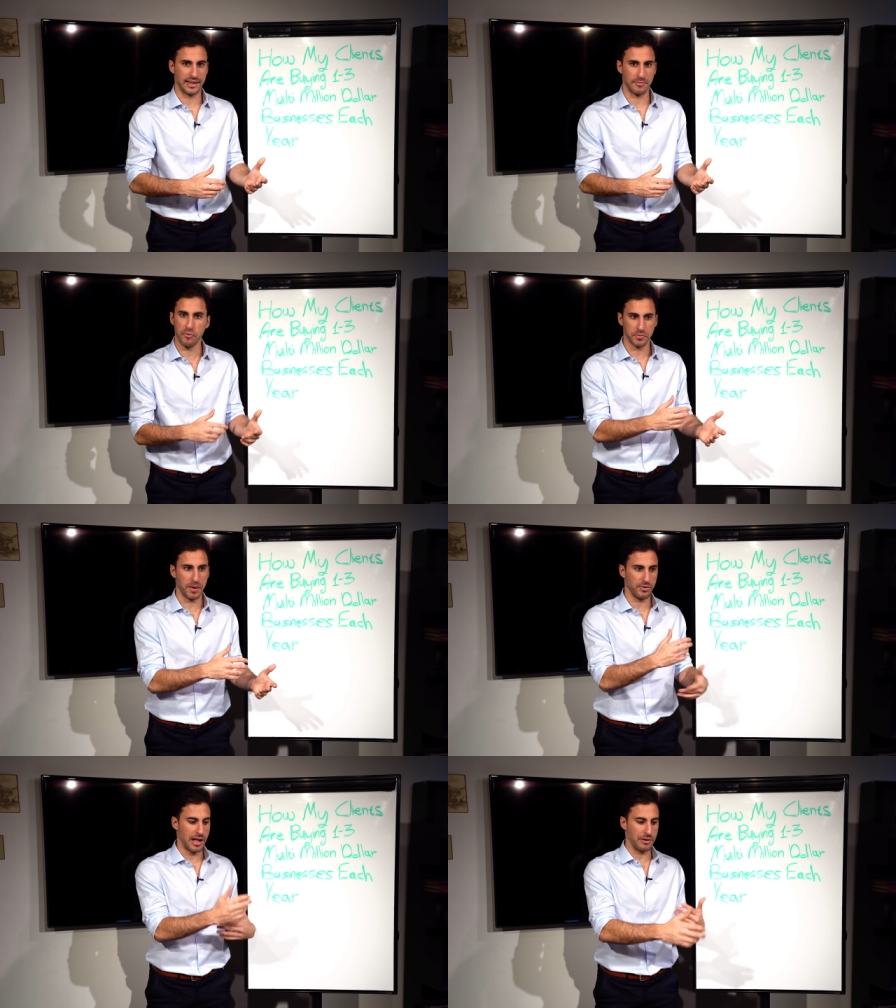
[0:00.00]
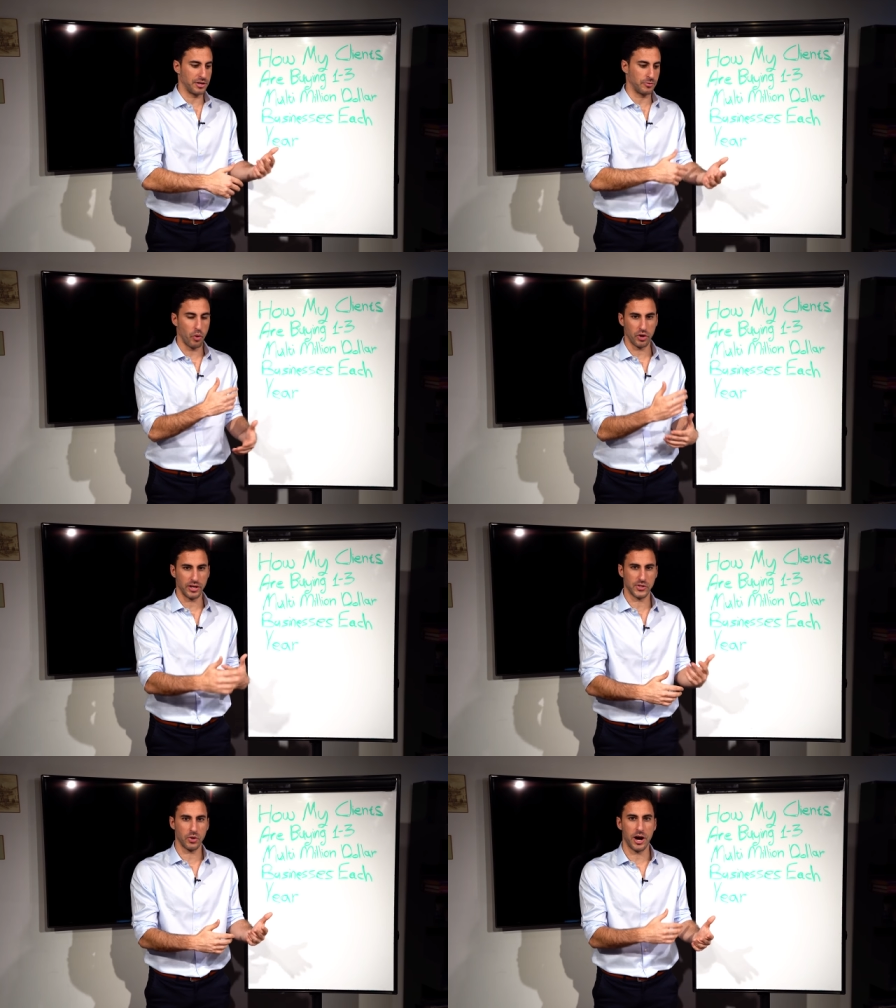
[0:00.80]
Like most people out there
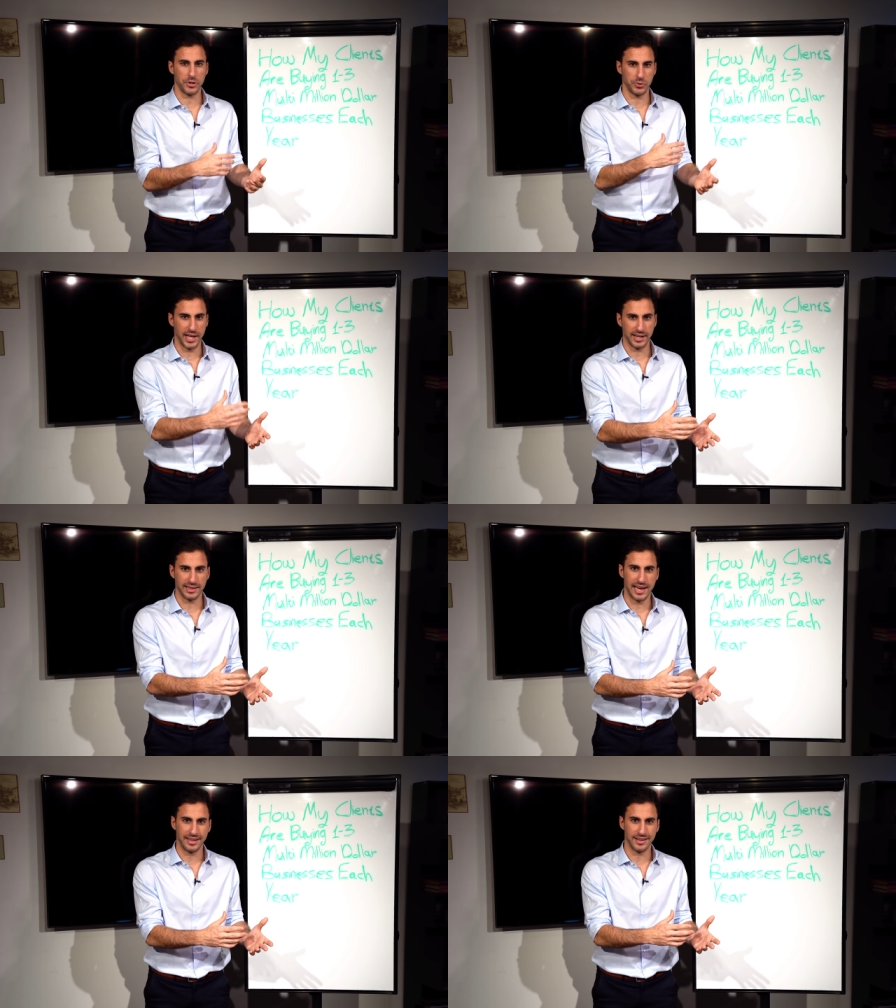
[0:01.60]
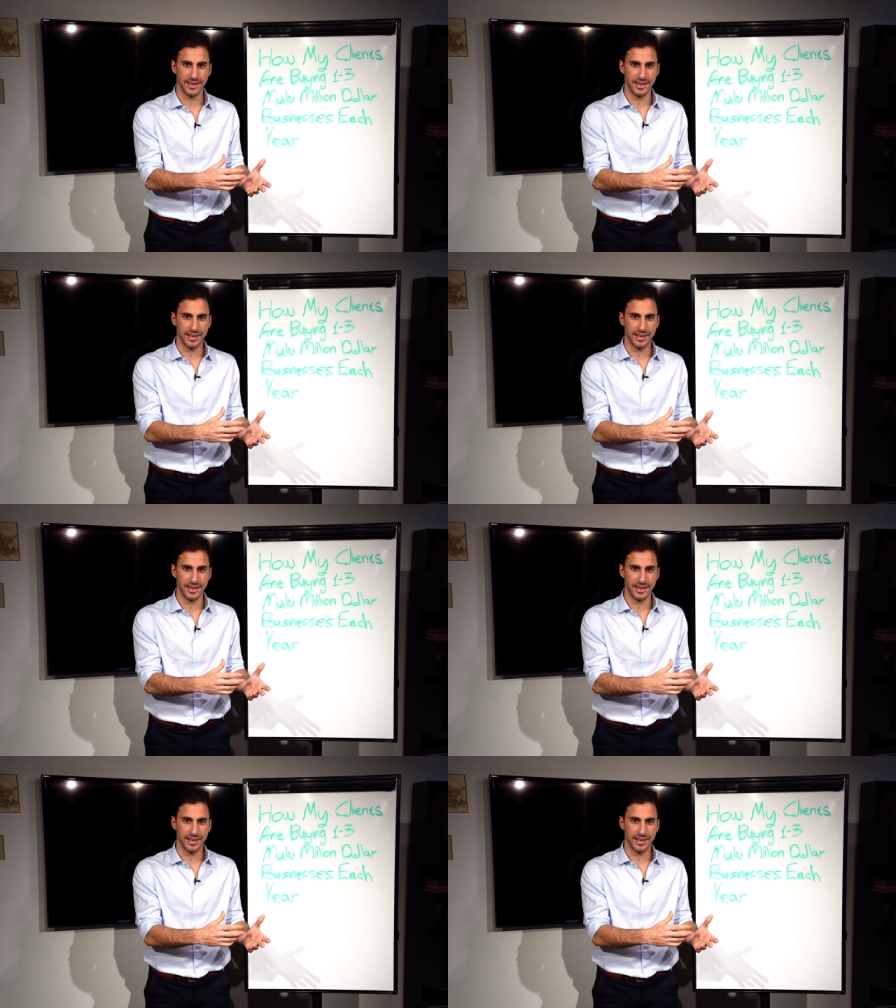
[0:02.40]
working so hard to get a client,